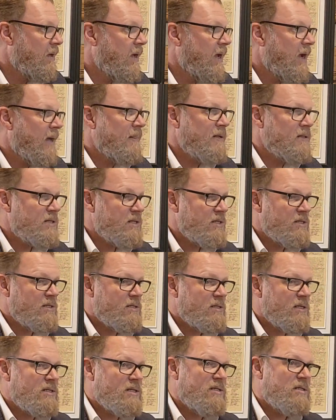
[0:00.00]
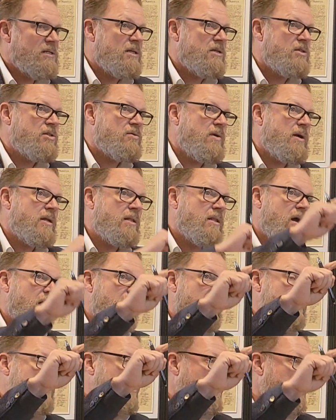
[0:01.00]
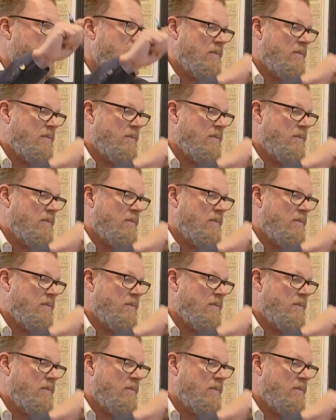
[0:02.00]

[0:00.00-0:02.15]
And this isn't a straight line going up.